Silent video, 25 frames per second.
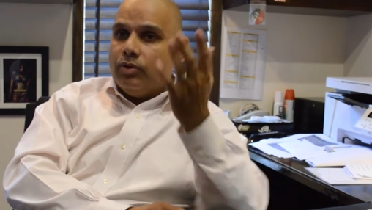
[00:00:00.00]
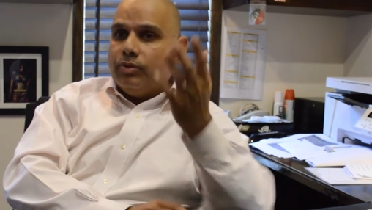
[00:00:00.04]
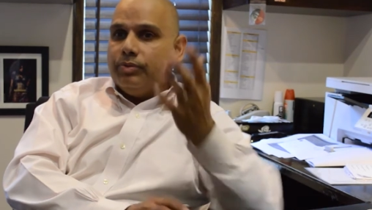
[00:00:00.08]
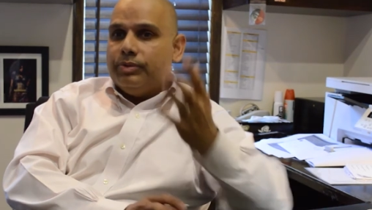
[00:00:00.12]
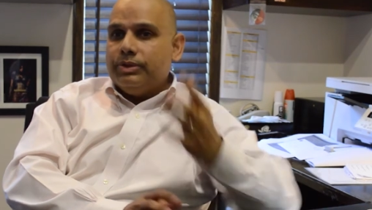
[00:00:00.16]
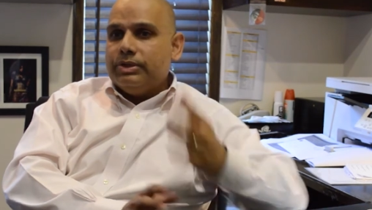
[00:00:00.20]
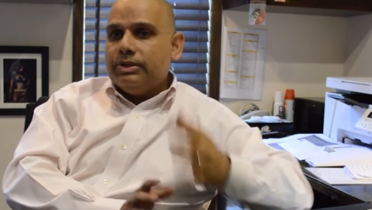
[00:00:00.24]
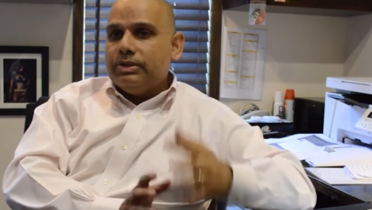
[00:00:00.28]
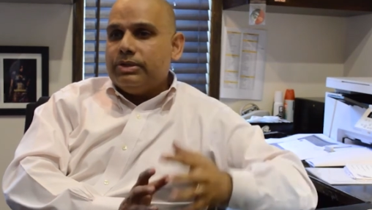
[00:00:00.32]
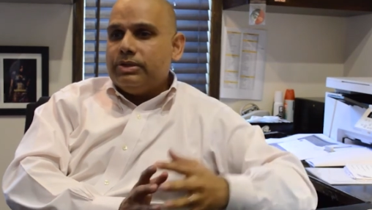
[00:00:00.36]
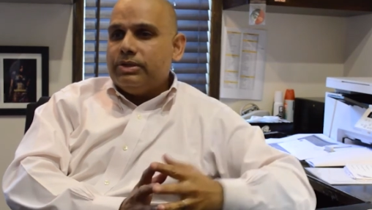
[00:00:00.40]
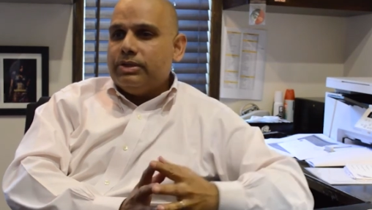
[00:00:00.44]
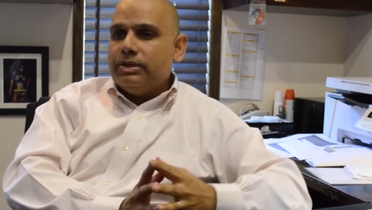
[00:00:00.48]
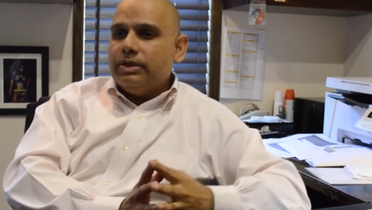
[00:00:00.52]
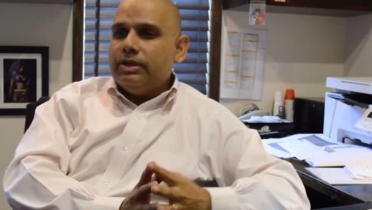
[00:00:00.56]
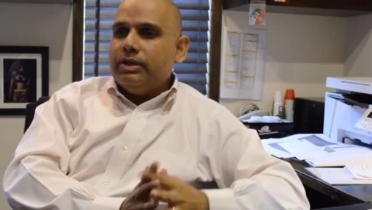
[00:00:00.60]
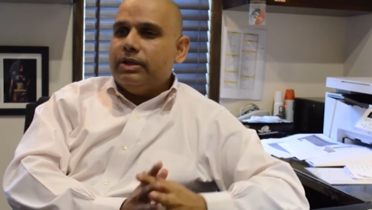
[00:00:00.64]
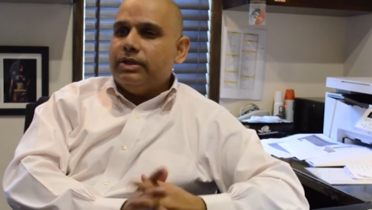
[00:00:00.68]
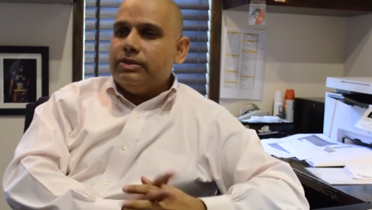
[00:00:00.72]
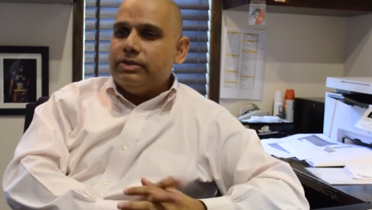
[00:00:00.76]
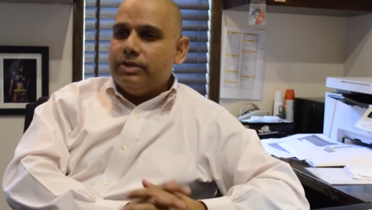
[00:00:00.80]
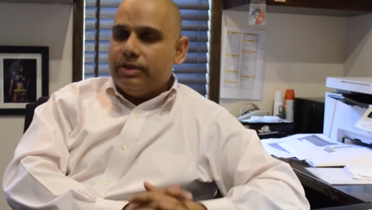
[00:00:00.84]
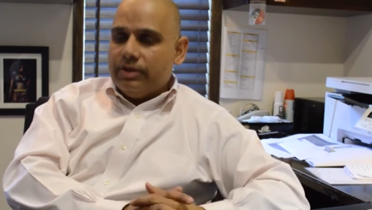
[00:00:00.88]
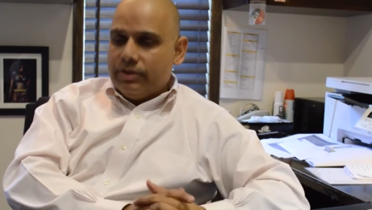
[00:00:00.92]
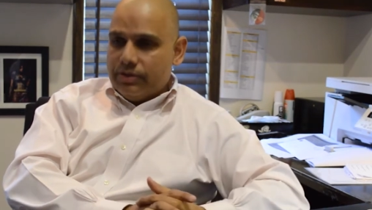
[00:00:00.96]
We just see it
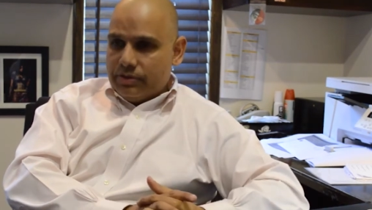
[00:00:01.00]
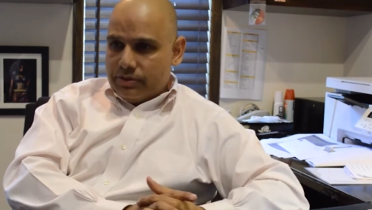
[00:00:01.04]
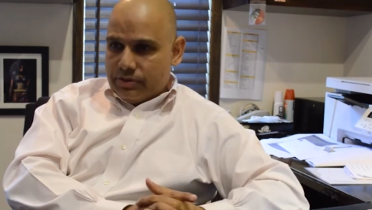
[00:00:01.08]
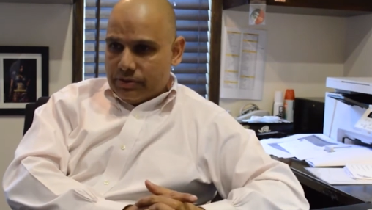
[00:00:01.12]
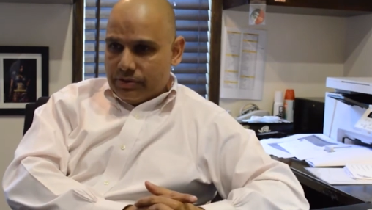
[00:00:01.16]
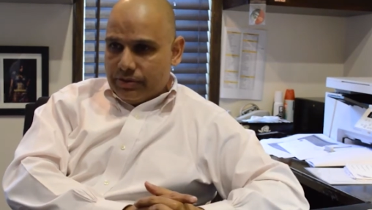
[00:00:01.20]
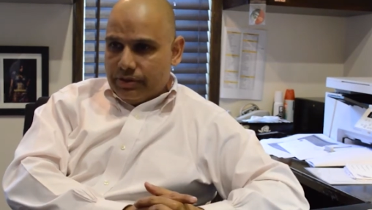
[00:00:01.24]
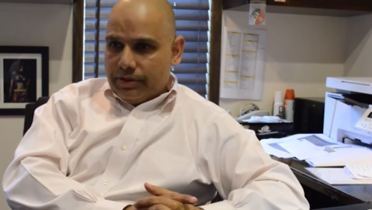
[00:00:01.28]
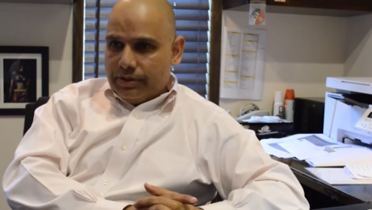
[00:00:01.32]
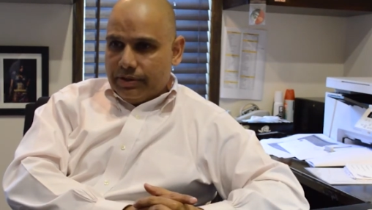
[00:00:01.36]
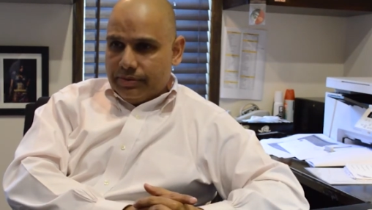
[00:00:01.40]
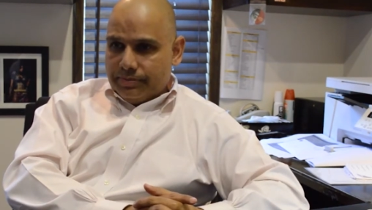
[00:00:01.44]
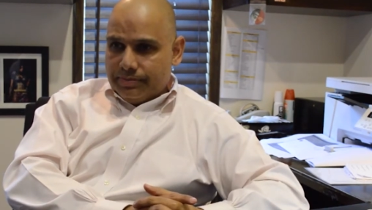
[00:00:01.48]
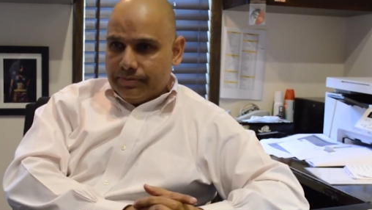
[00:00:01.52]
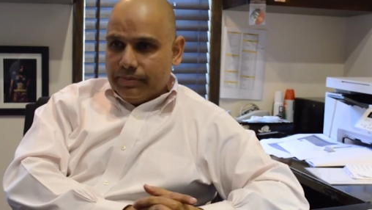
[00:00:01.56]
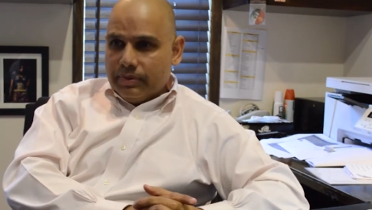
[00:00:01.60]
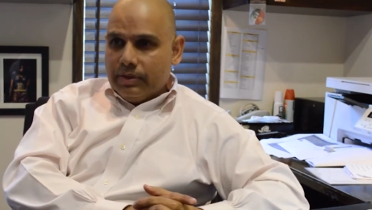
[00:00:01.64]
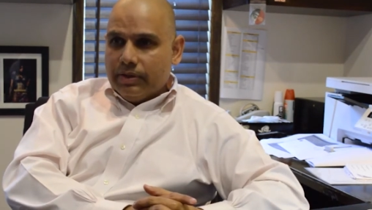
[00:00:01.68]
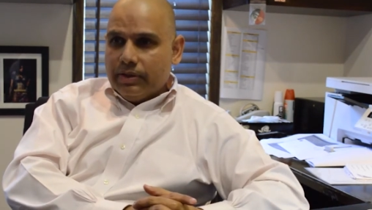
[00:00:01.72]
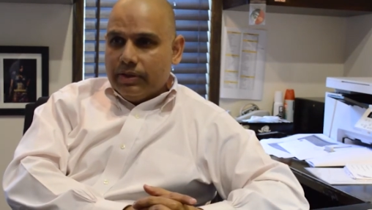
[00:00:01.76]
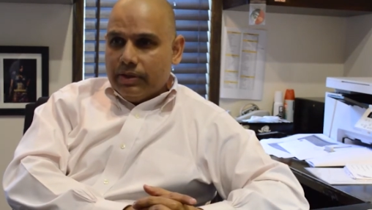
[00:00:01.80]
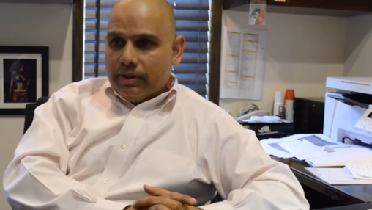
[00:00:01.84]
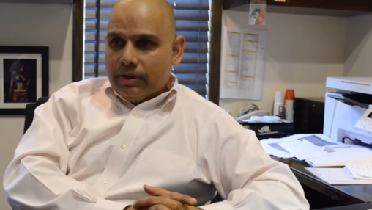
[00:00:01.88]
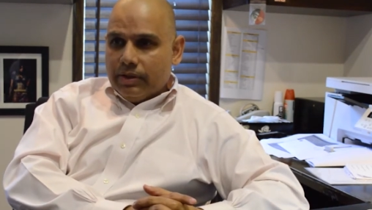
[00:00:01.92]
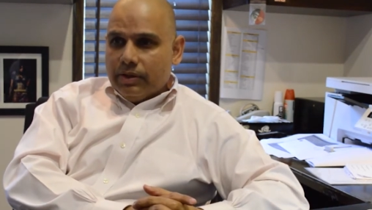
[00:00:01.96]
as another screen.
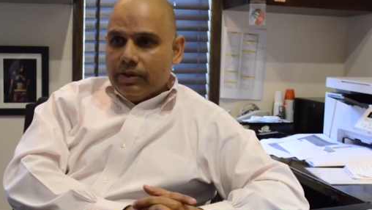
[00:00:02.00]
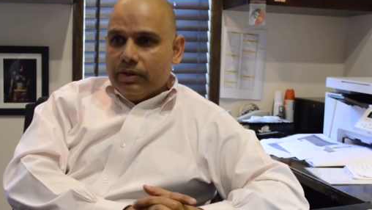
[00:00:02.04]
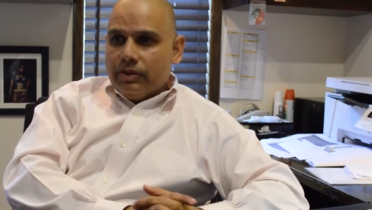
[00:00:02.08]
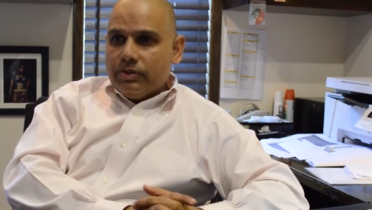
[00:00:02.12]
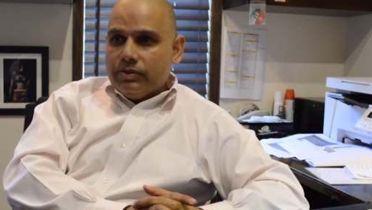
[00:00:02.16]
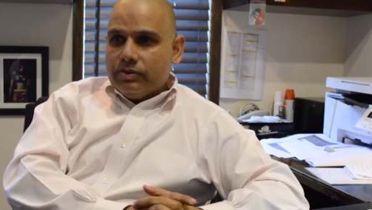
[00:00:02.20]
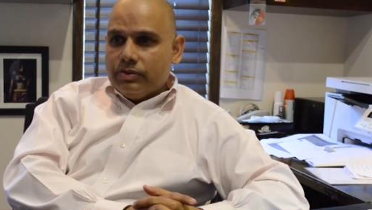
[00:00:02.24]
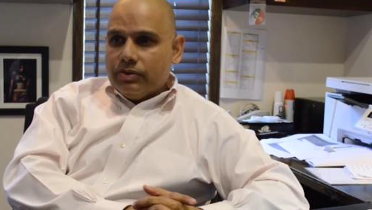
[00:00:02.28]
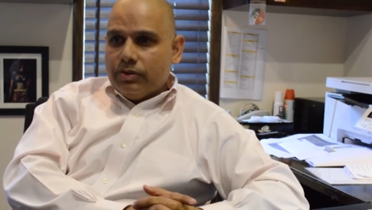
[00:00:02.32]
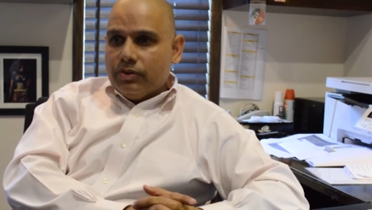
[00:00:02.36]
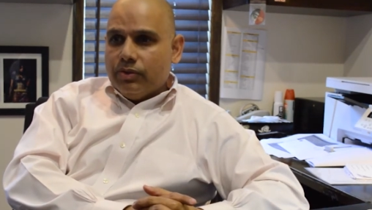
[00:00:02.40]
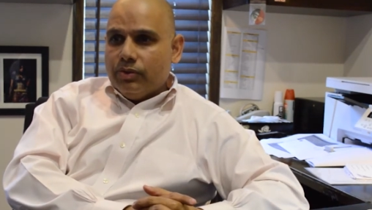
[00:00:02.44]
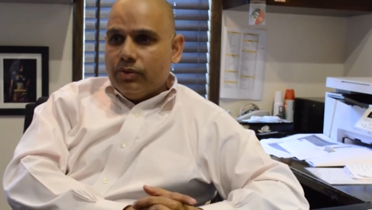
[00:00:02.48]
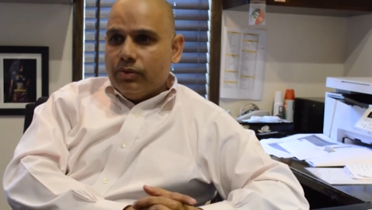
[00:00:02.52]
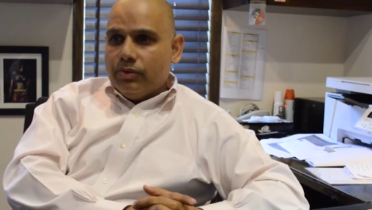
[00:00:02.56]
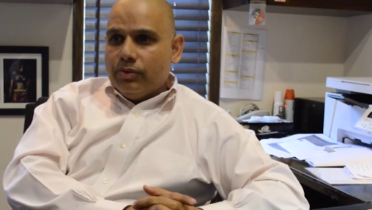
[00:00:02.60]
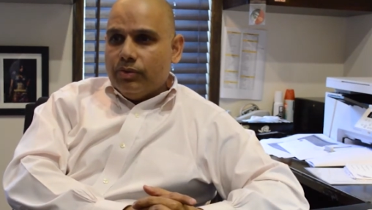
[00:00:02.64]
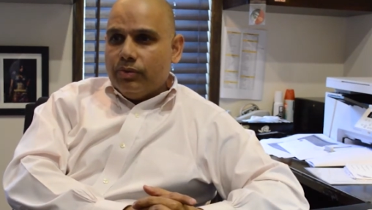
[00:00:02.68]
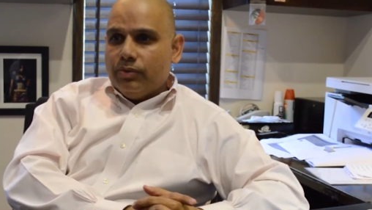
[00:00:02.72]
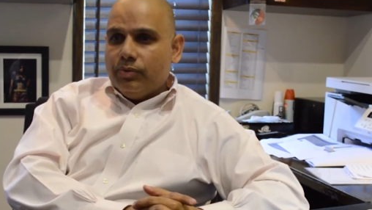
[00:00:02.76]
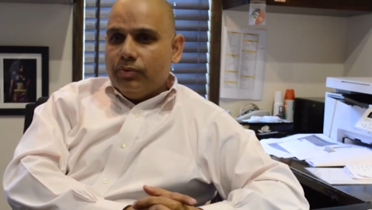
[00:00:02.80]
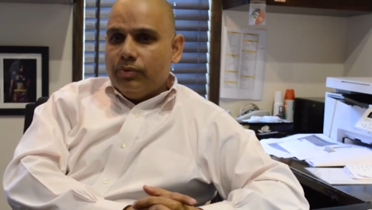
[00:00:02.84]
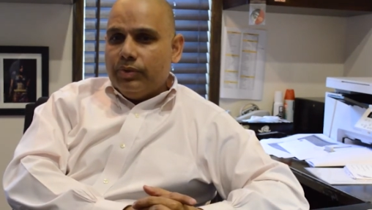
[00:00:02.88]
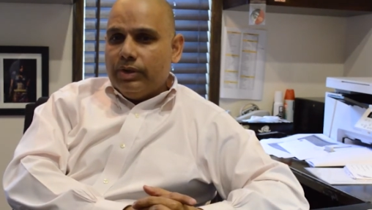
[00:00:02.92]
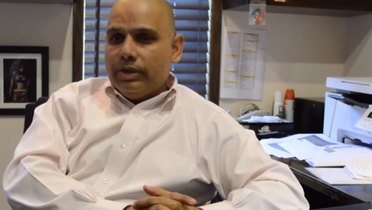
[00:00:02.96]

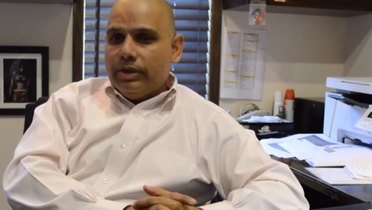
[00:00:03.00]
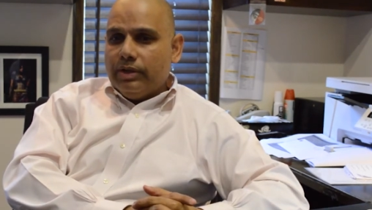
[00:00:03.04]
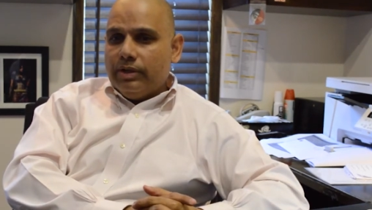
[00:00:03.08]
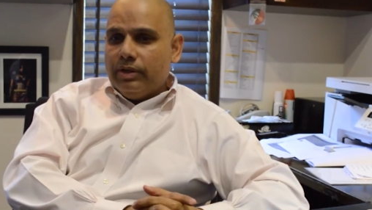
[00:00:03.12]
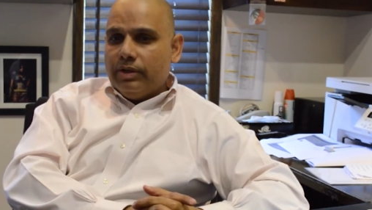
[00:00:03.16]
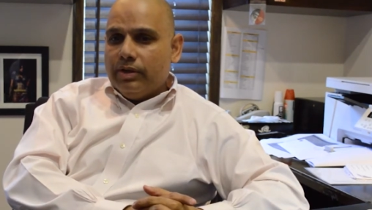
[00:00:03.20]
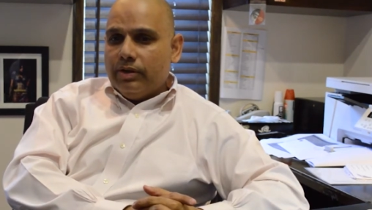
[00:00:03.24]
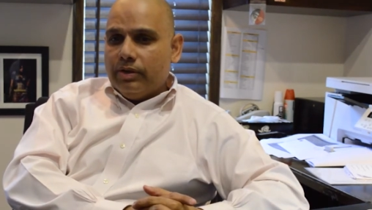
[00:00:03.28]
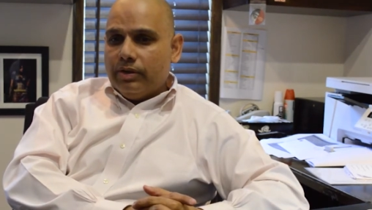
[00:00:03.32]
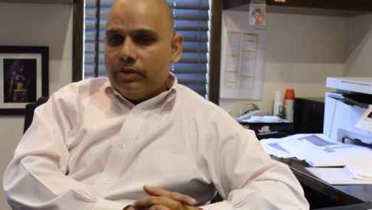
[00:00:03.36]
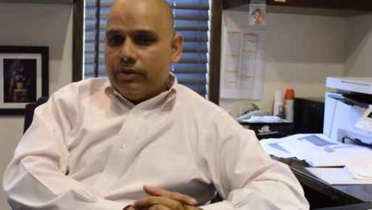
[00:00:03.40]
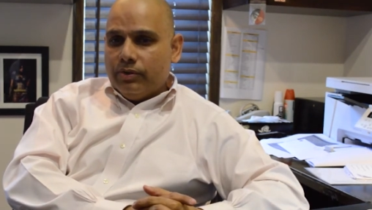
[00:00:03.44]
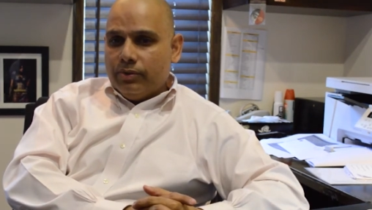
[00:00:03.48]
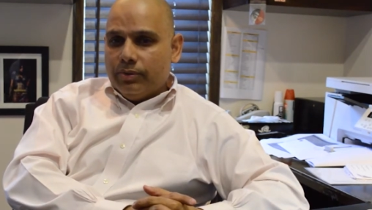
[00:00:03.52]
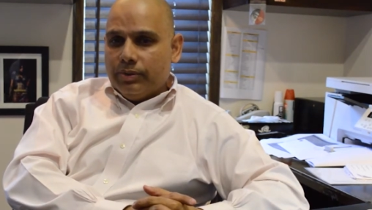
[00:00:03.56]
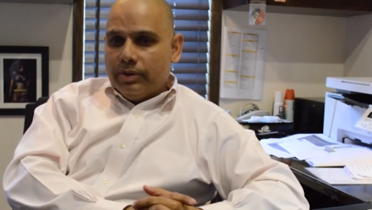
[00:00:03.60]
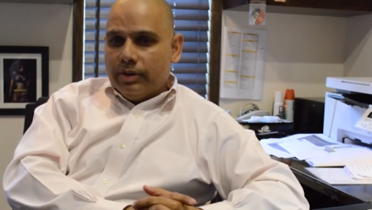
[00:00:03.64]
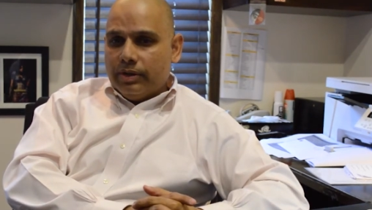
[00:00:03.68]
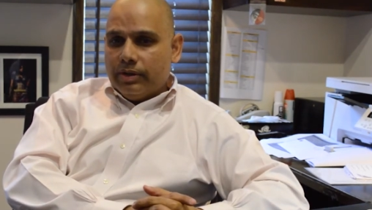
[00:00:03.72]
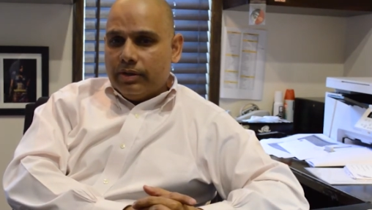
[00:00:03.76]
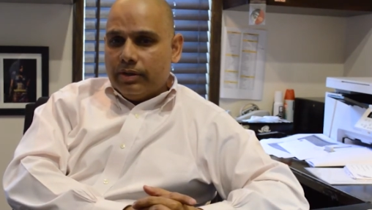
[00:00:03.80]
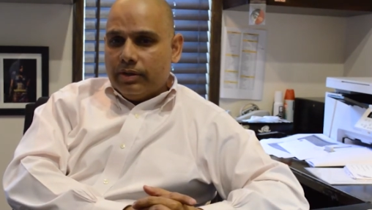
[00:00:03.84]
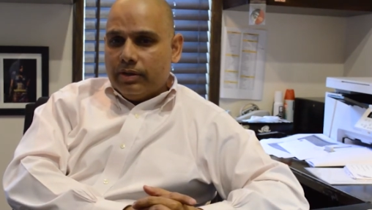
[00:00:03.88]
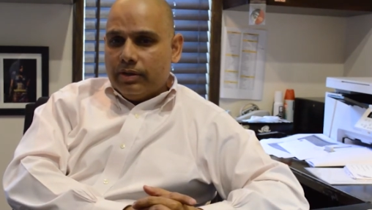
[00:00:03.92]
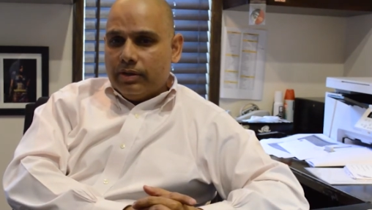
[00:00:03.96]
So we are
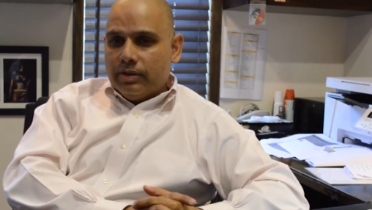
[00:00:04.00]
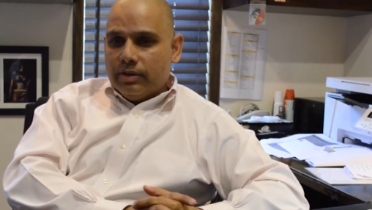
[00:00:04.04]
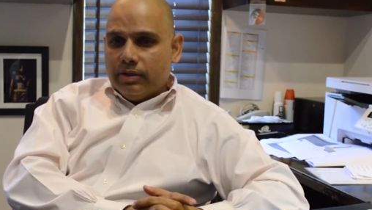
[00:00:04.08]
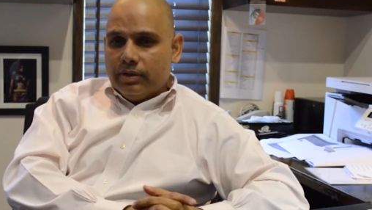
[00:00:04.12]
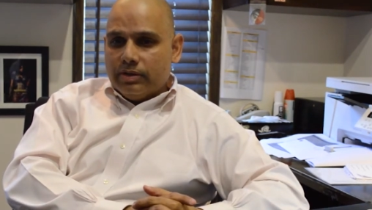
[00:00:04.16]
doing